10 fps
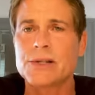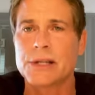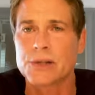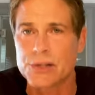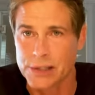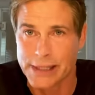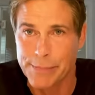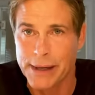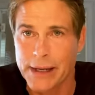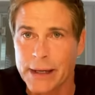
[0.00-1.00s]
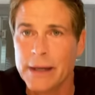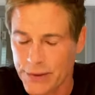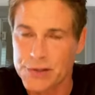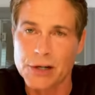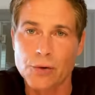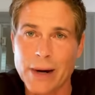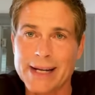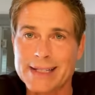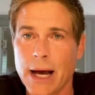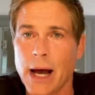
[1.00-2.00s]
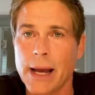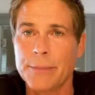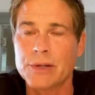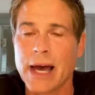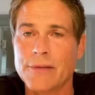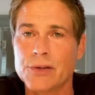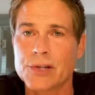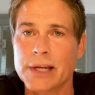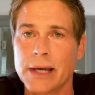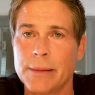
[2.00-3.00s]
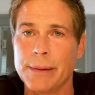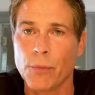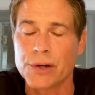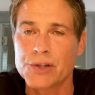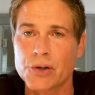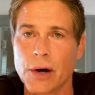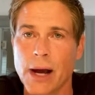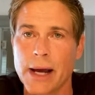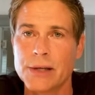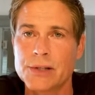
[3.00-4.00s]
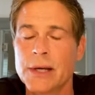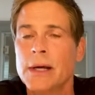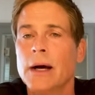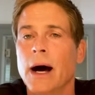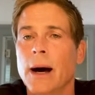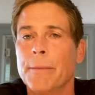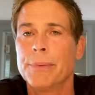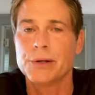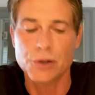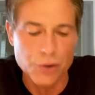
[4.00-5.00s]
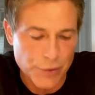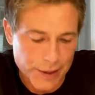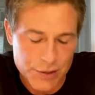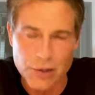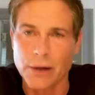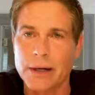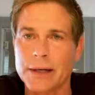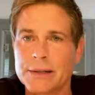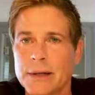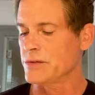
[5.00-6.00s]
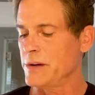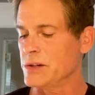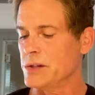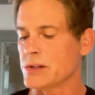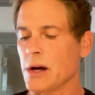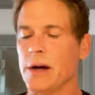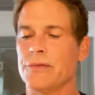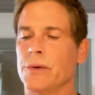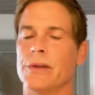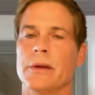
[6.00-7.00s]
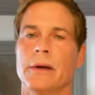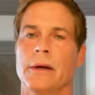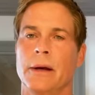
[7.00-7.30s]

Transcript: it is that you're sleeping, that's a great time to have your skin be moisturized, put nutrients on it. Let's finish this off with